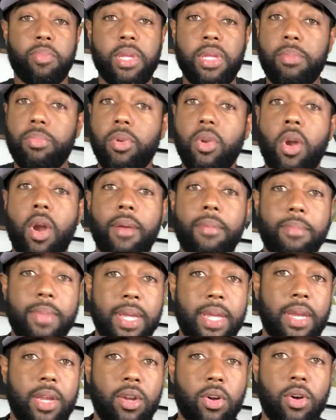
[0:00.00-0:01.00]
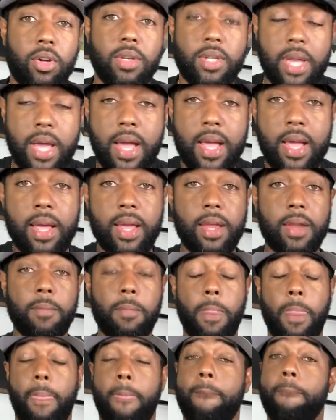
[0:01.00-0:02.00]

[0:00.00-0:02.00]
people are meeting online